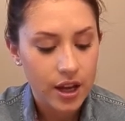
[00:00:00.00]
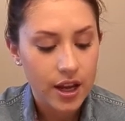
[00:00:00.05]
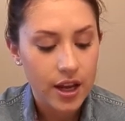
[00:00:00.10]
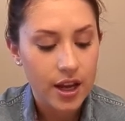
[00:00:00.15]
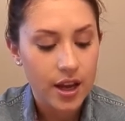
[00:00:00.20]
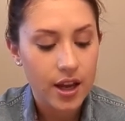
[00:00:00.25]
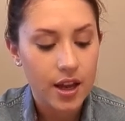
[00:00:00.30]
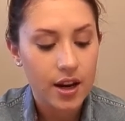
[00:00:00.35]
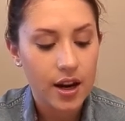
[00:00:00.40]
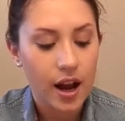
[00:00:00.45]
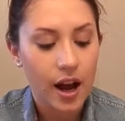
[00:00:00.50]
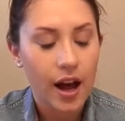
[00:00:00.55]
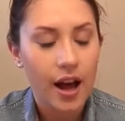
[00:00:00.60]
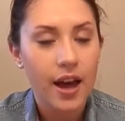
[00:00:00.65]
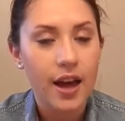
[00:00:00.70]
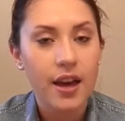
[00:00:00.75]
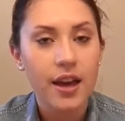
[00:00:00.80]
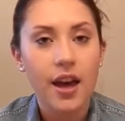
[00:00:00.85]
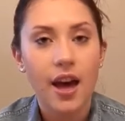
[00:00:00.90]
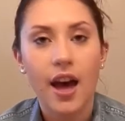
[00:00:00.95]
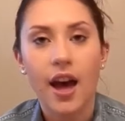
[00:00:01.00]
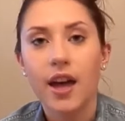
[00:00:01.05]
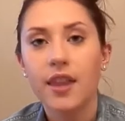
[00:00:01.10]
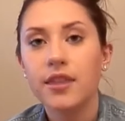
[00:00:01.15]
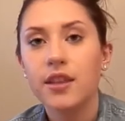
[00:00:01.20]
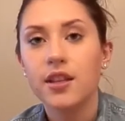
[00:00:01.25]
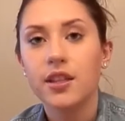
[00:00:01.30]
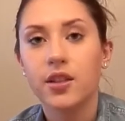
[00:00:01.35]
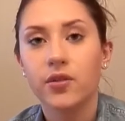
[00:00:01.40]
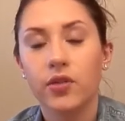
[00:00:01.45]
and I had
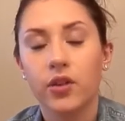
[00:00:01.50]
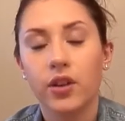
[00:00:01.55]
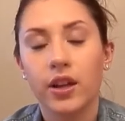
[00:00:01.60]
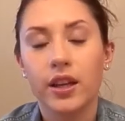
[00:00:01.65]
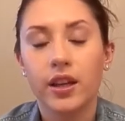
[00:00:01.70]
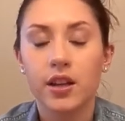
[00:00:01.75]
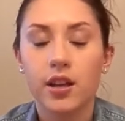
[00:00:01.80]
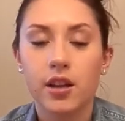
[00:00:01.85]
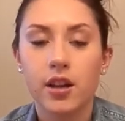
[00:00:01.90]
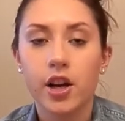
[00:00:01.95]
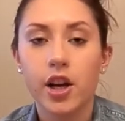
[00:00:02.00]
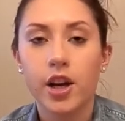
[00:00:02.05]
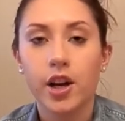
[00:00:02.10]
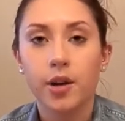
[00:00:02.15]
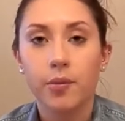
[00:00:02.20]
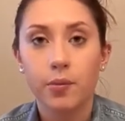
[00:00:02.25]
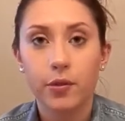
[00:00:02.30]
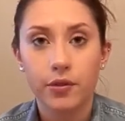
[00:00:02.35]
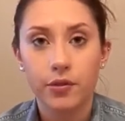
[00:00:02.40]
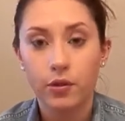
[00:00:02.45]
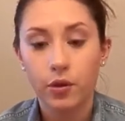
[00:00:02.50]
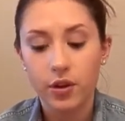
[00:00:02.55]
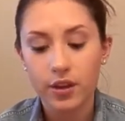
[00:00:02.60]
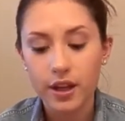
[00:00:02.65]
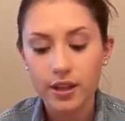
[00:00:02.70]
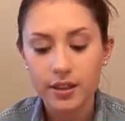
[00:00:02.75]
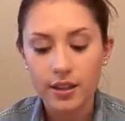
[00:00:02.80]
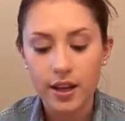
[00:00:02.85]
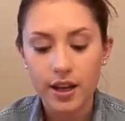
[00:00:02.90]
this for like a year before this,